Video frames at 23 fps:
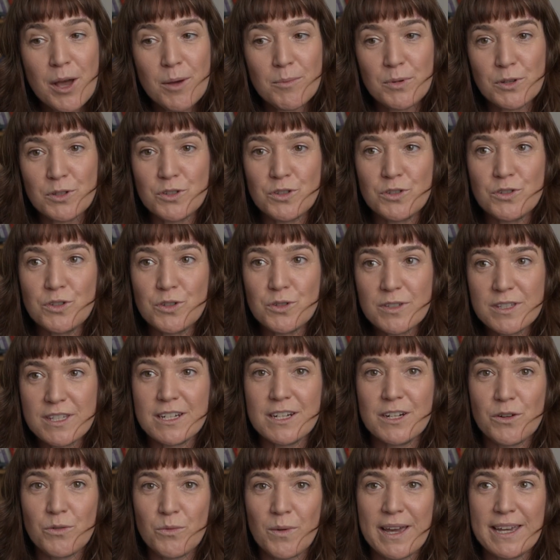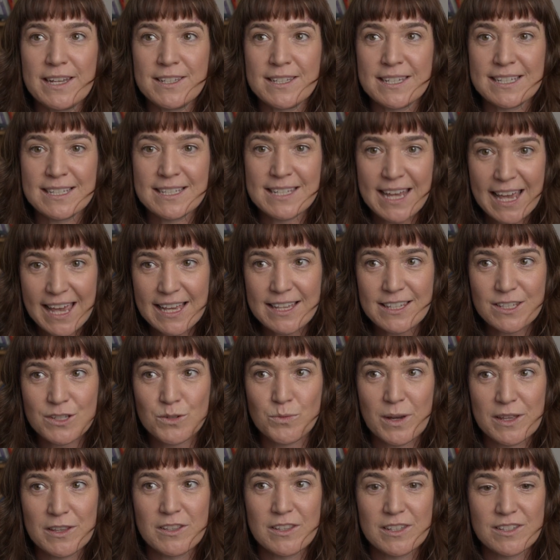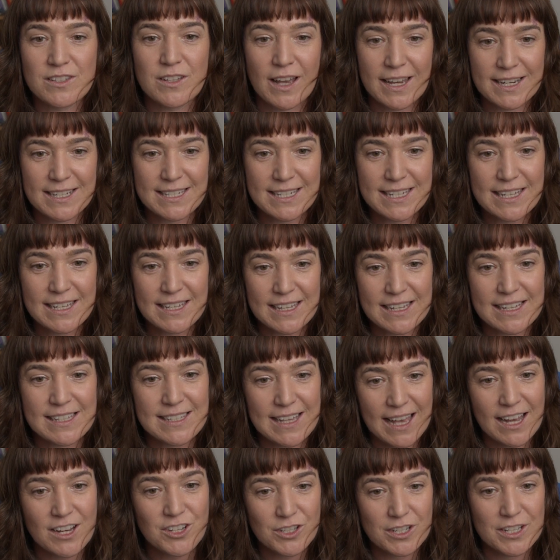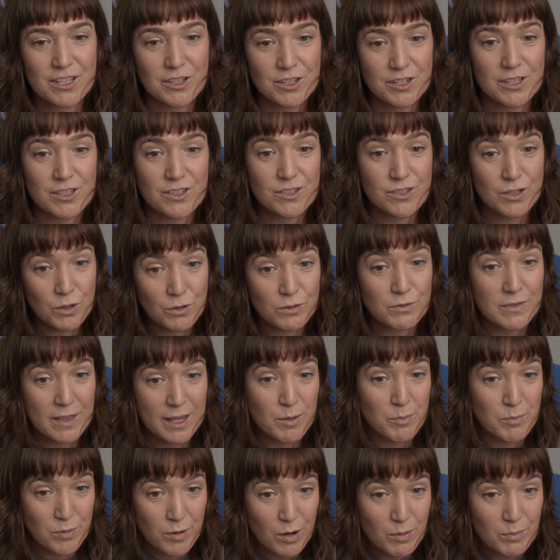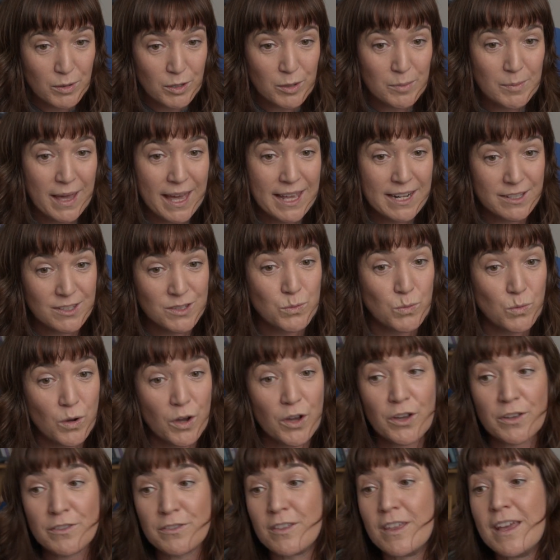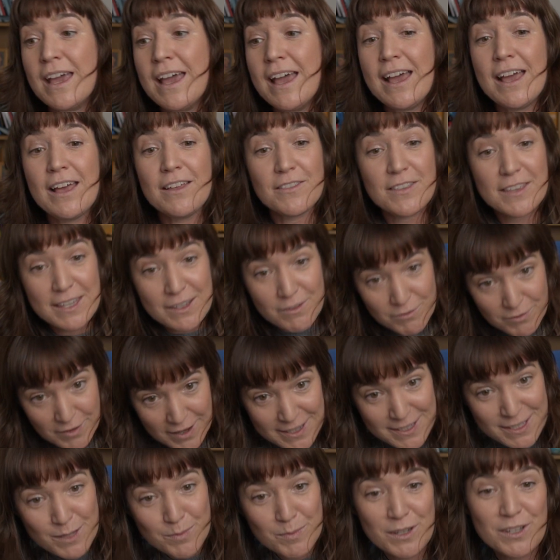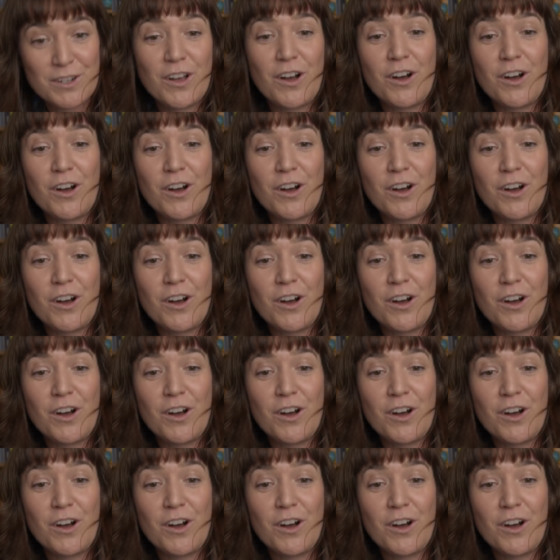but you use it in a way to test whether this idea is actually going to solve their problem and it's worth the investment